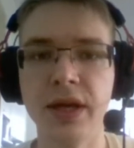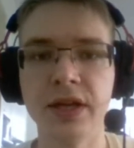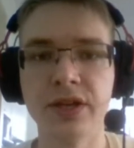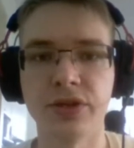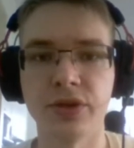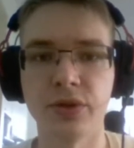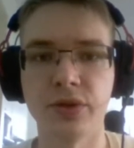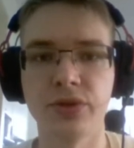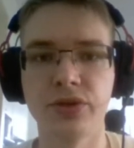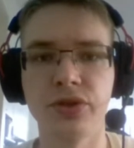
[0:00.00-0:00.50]

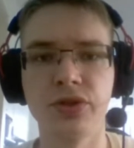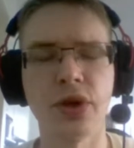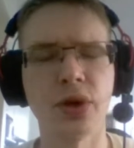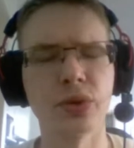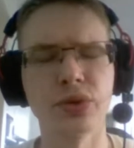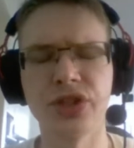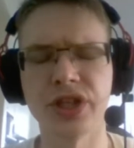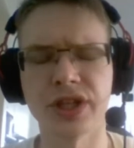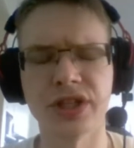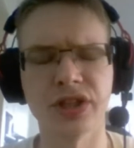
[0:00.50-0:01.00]
So
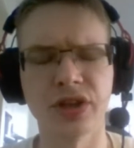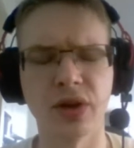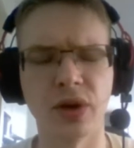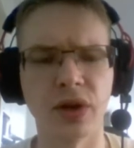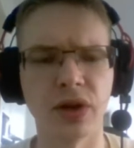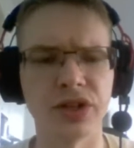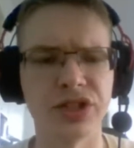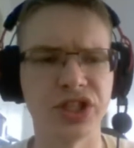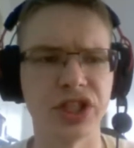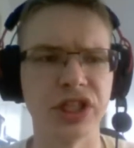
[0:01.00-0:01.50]
don't just
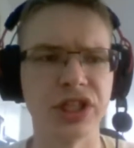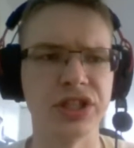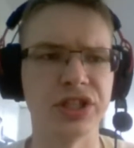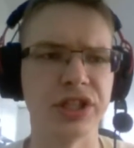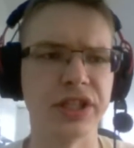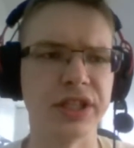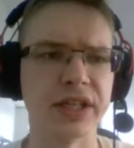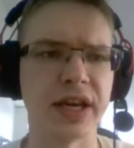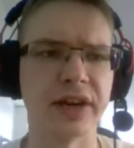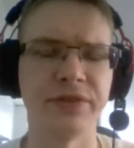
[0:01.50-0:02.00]
call a
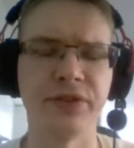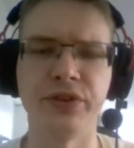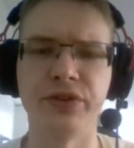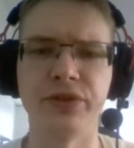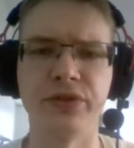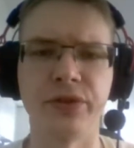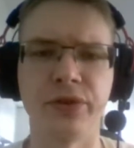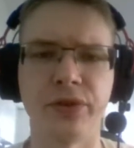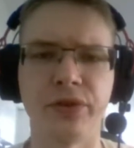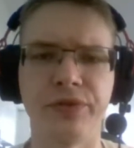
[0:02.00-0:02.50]
GG after
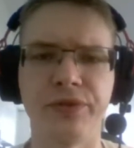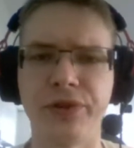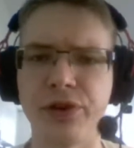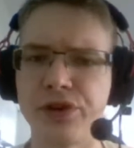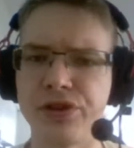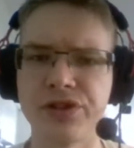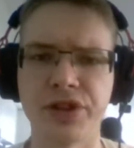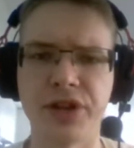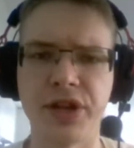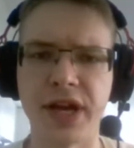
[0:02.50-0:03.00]
your
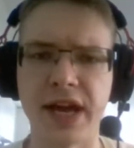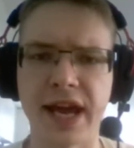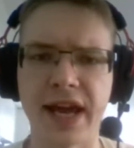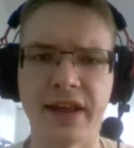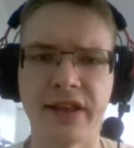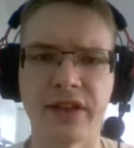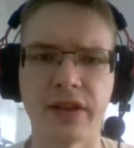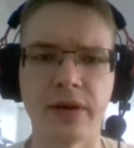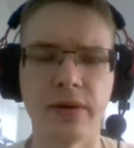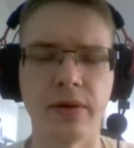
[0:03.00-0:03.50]
first
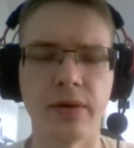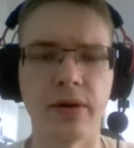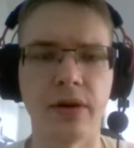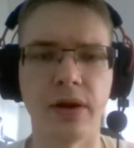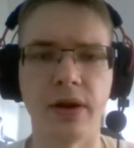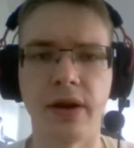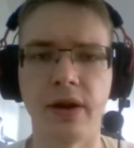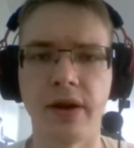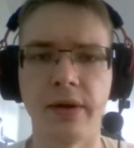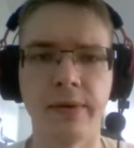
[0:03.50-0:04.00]
death,
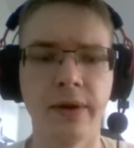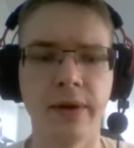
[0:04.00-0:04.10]
or